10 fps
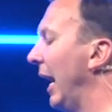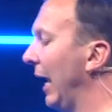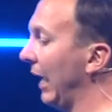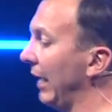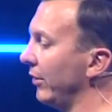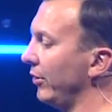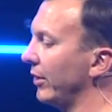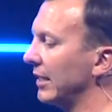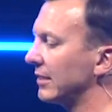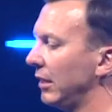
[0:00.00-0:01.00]
I, I, know you
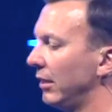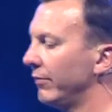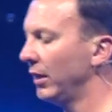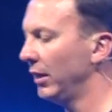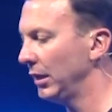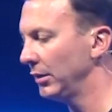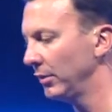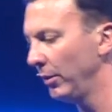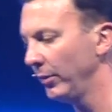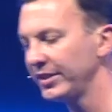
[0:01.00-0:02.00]
guys love,
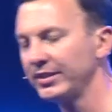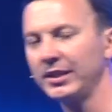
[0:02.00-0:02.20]
uh, uh, what's his